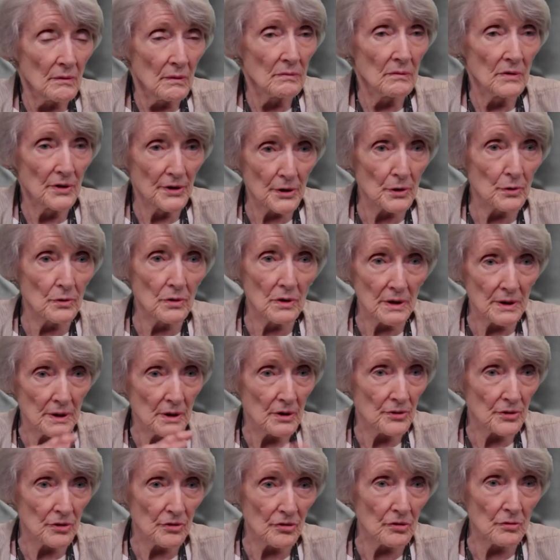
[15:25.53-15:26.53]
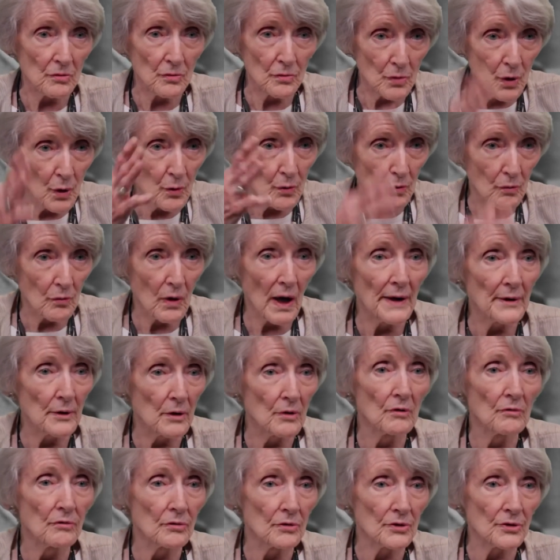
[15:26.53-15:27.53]
literally just wrote right
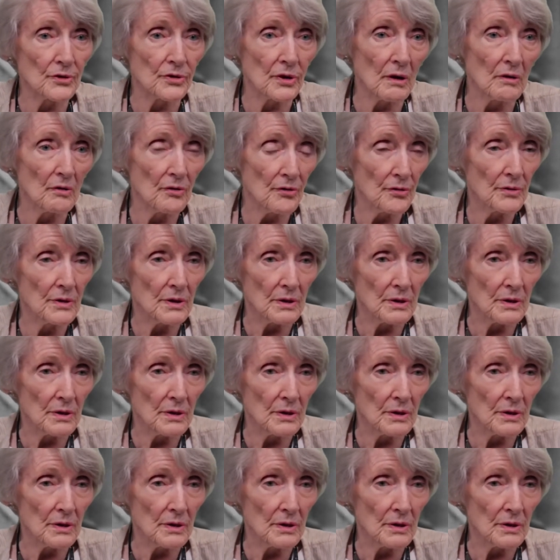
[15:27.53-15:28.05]
over itself